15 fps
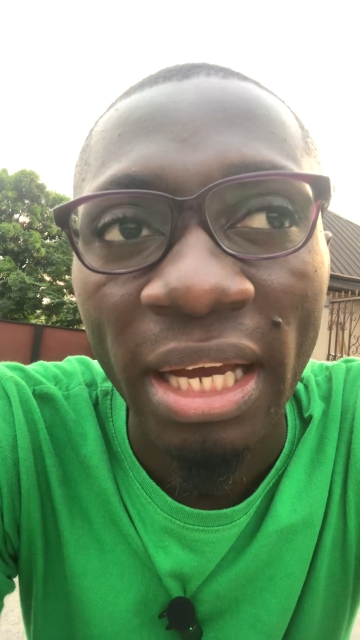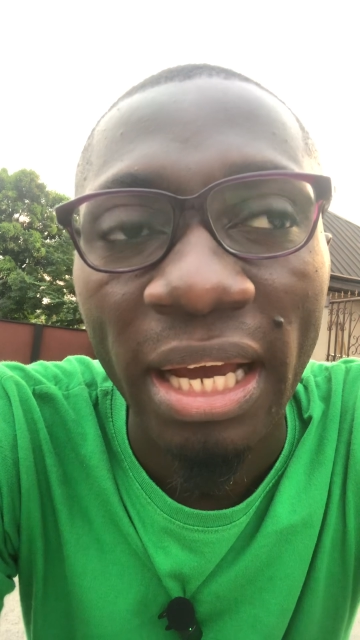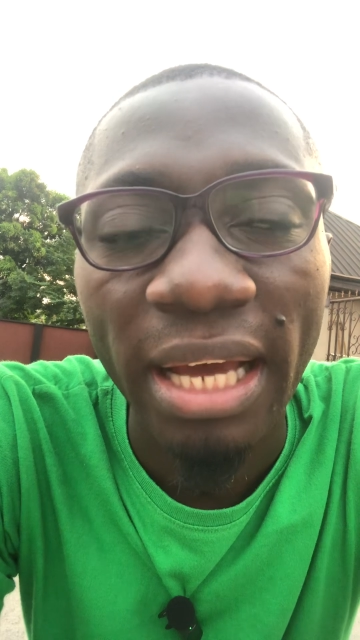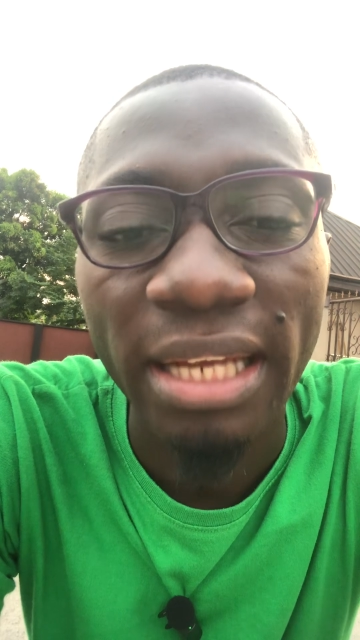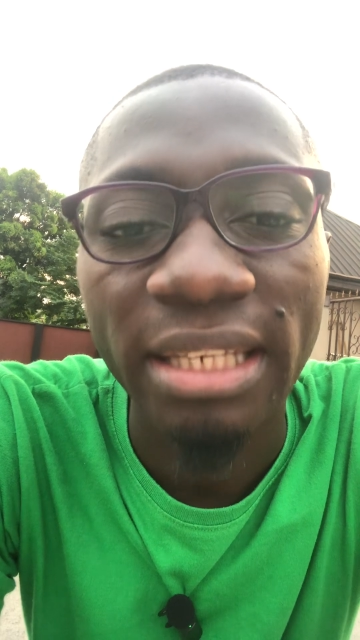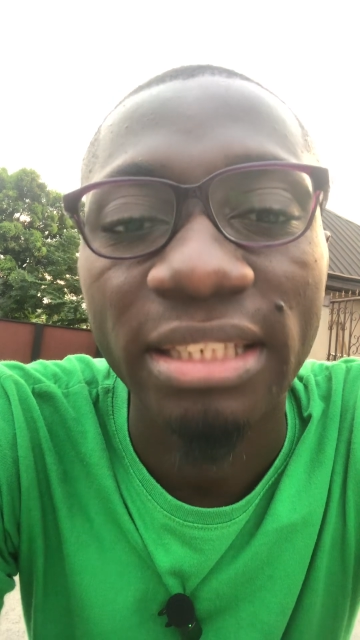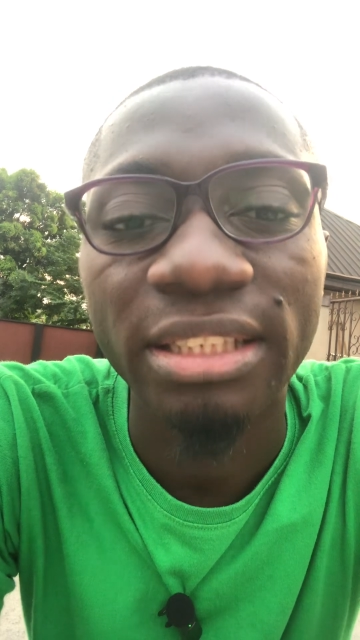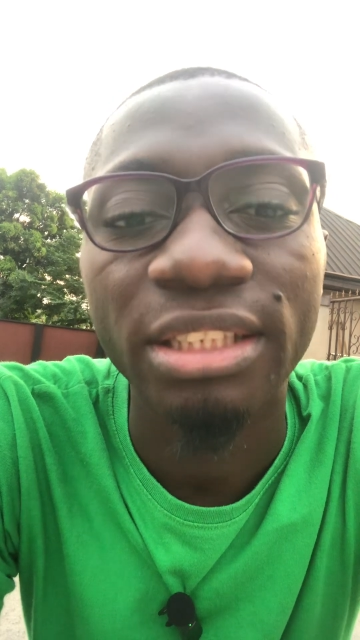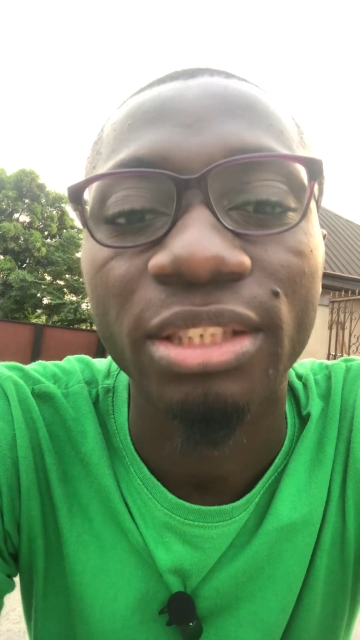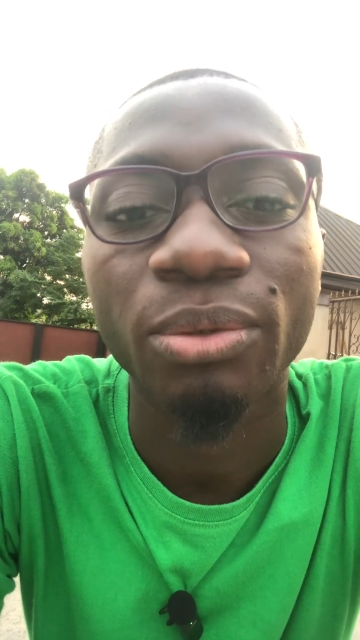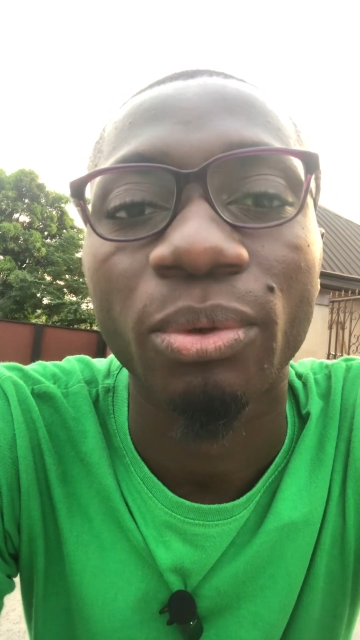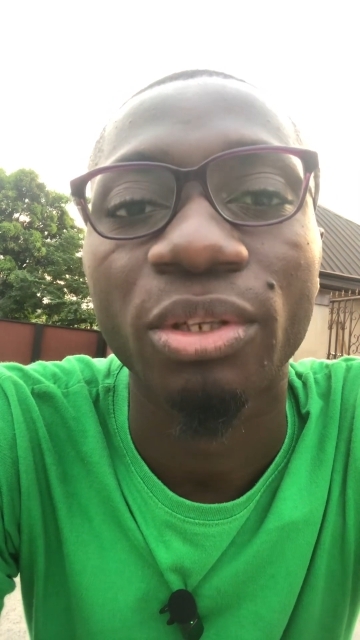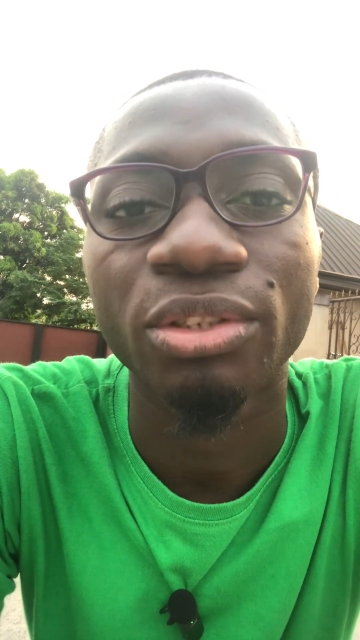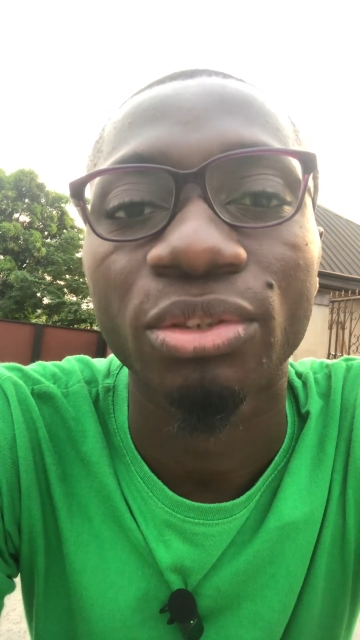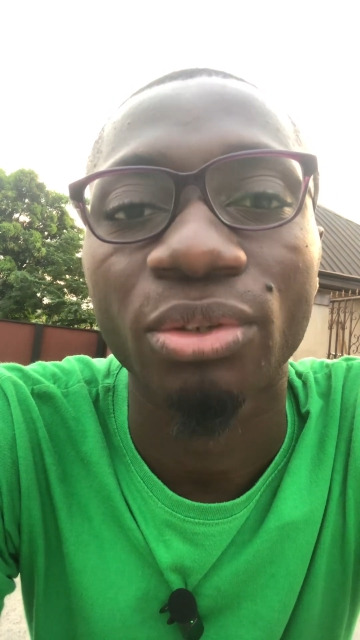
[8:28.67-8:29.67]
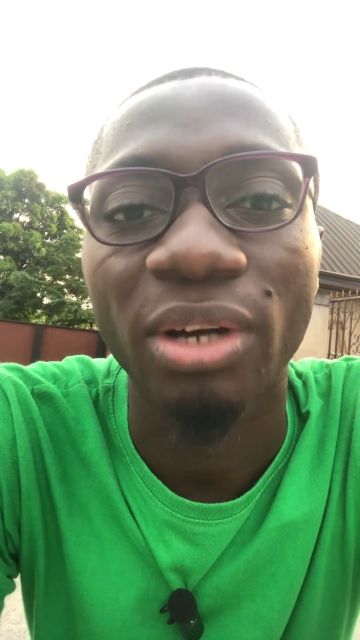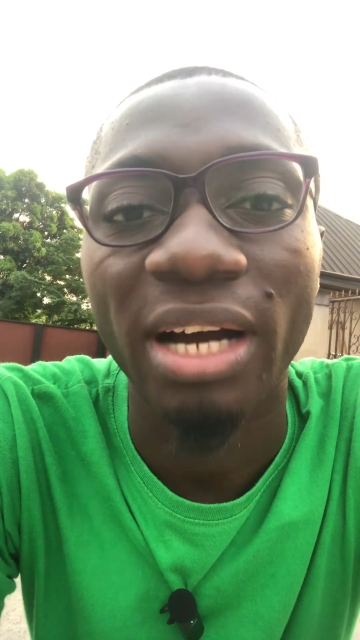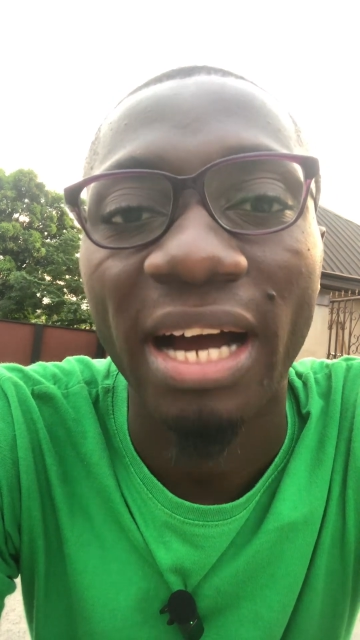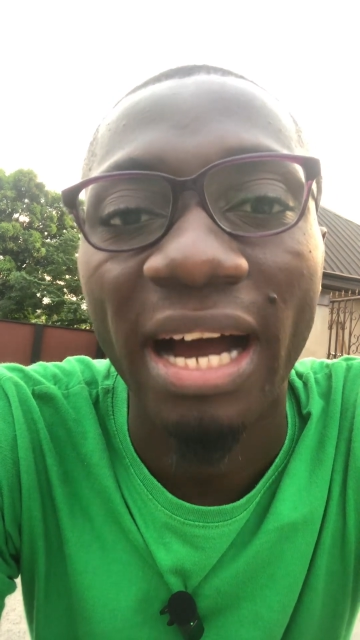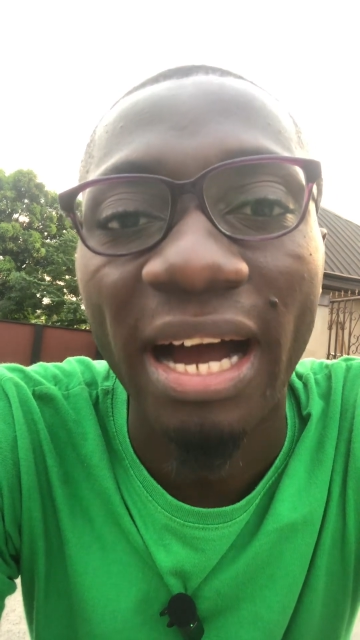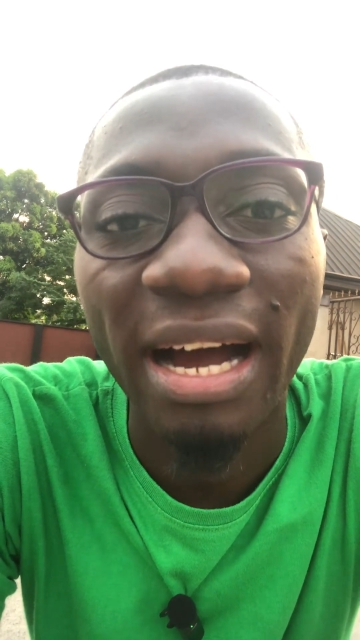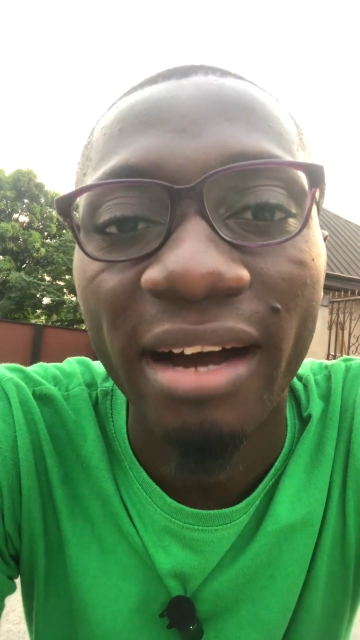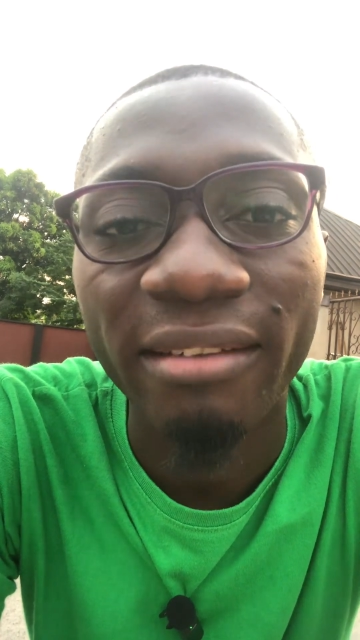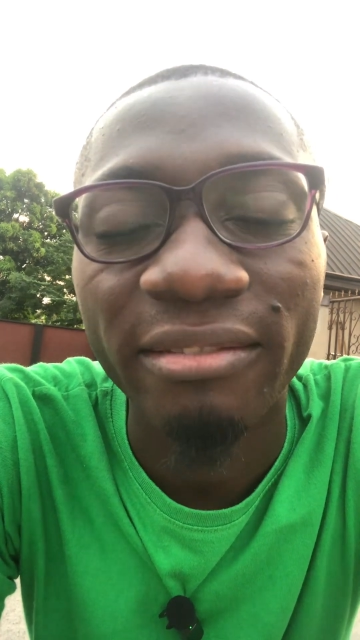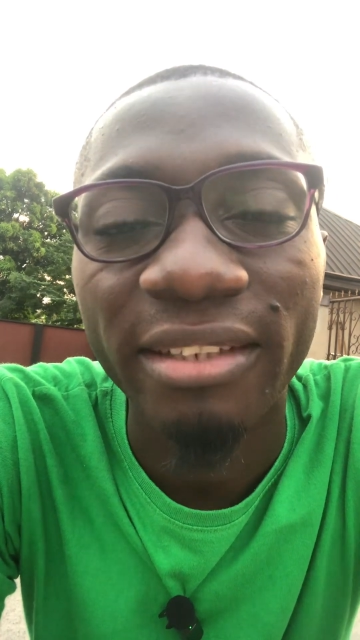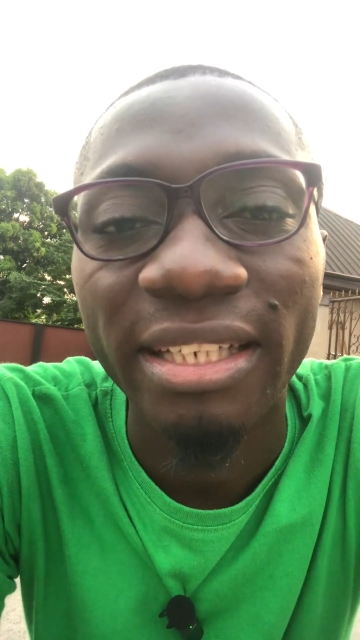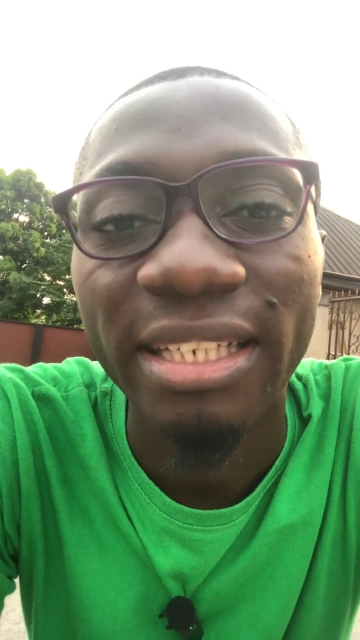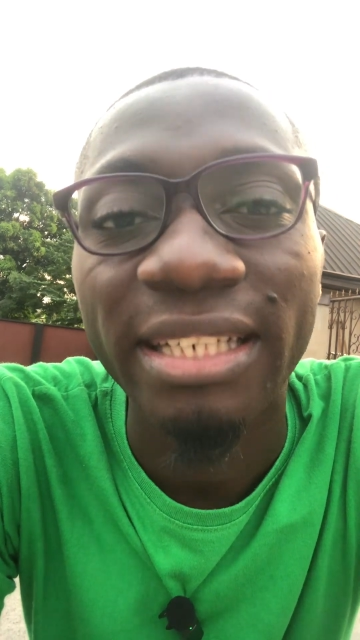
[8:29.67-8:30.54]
anything you want to have,